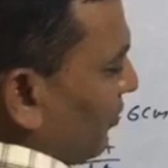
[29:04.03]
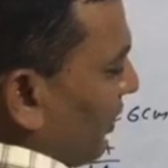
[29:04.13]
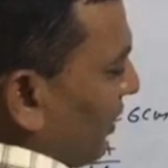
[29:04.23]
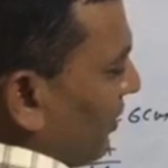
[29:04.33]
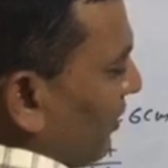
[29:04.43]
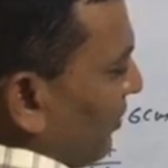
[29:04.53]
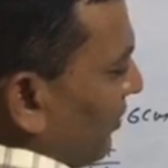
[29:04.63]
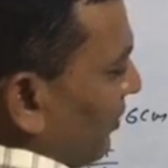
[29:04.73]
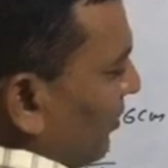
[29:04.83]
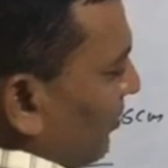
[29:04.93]
y
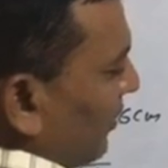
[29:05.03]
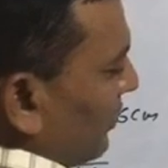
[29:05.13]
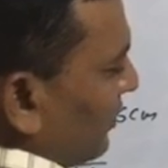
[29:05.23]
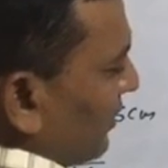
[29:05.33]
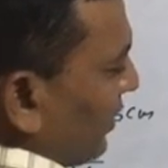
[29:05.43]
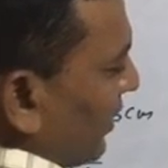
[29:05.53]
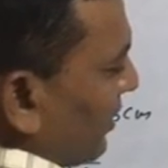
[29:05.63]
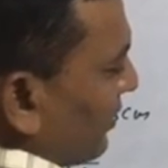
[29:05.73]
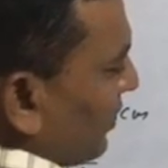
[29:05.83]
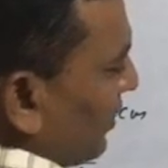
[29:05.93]
plus
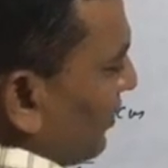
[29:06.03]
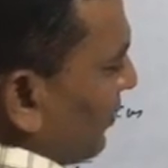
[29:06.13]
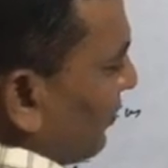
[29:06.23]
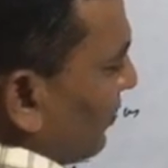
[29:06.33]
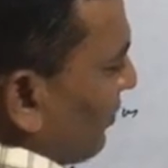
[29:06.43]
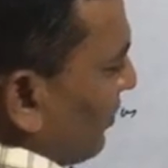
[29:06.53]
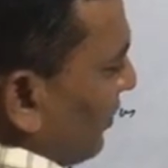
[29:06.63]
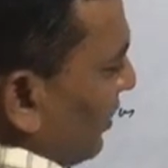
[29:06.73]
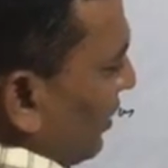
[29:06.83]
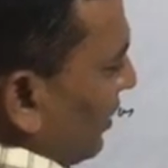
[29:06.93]
x into
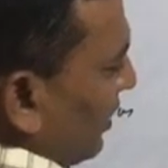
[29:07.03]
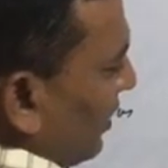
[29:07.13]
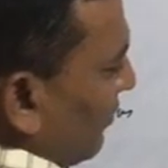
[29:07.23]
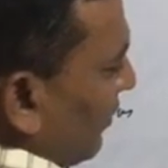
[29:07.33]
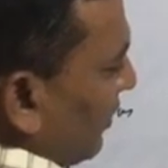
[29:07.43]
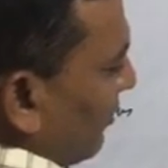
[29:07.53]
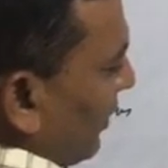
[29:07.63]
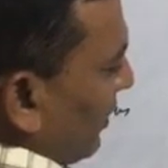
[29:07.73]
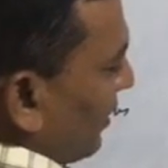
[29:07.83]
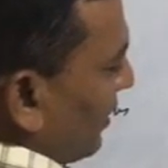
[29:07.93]
dy
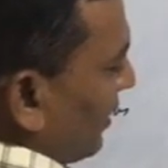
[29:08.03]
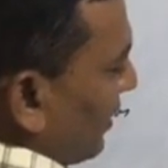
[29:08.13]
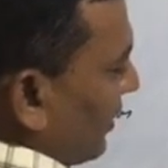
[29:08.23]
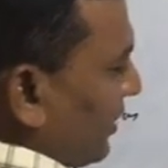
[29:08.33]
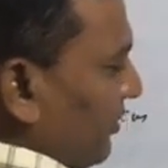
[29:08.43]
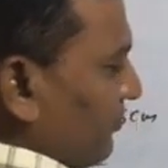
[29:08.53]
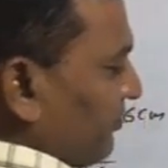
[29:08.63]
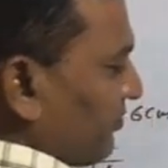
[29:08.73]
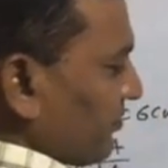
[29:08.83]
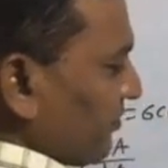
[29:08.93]
by dt,
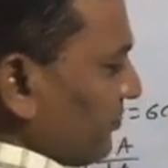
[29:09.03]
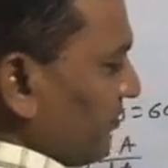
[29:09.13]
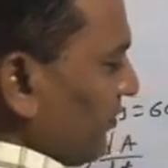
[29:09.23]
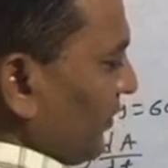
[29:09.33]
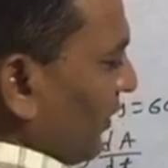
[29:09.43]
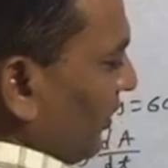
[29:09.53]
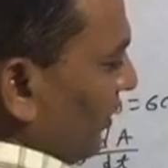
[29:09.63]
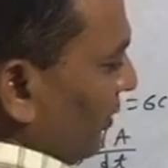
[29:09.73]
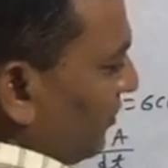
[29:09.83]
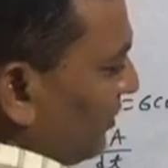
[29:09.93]

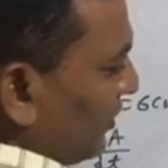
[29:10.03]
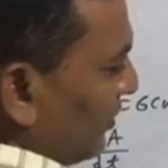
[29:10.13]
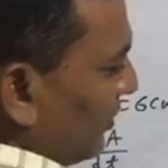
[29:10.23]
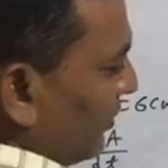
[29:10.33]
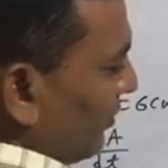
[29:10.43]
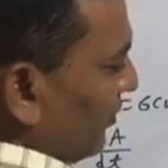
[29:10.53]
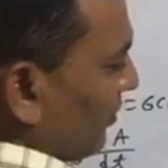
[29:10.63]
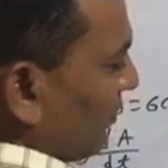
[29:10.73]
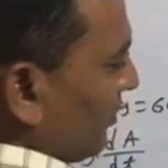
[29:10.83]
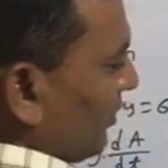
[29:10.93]
which is equal
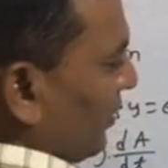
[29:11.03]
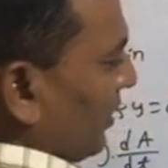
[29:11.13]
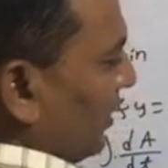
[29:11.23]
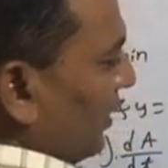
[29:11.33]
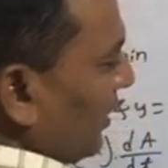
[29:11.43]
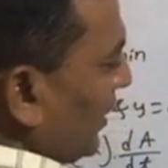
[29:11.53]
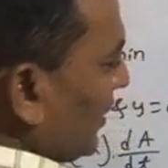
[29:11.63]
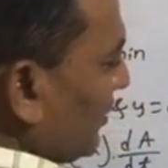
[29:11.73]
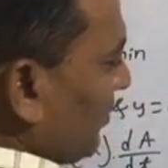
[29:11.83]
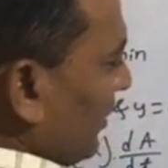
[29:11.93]
to
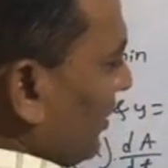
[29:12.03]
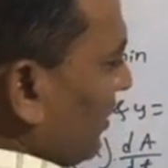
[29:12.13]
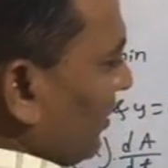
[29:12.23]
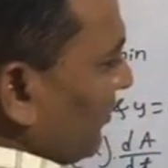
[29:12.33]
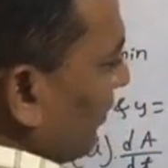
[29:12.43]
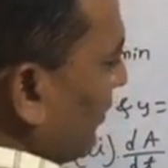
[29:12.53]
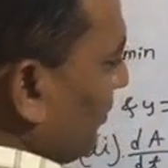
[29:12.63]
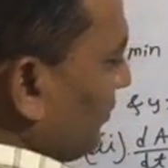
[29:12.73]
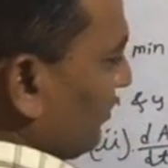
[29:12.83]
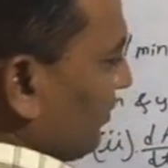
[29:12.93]
dx by dt we
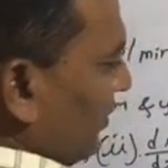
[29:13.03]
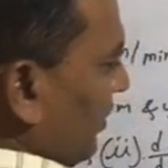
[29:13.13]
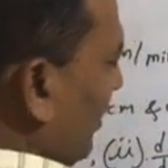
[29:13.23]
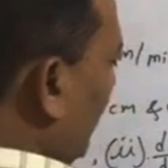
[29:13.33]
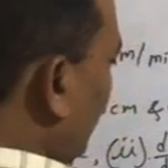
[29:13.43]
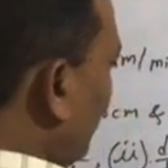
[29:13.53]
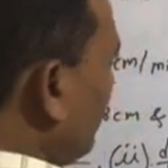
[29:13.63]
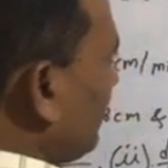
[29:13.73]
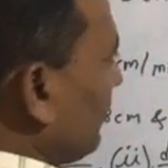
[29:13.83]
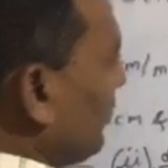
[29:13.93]
know, and
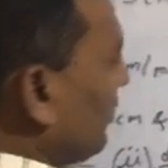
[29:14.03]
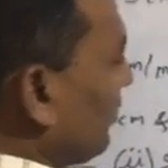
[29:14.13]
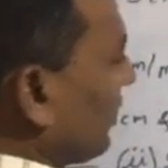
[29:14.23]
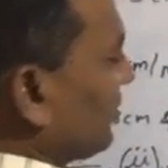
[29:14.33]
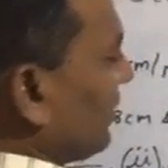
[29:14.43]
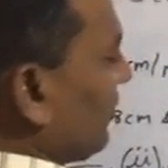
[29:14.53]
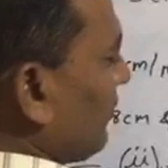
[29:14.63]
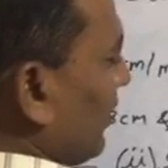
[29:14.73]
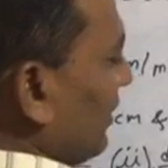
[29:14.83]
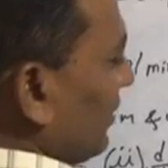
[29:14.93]
also we know x and
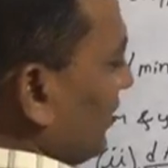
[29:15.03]
y,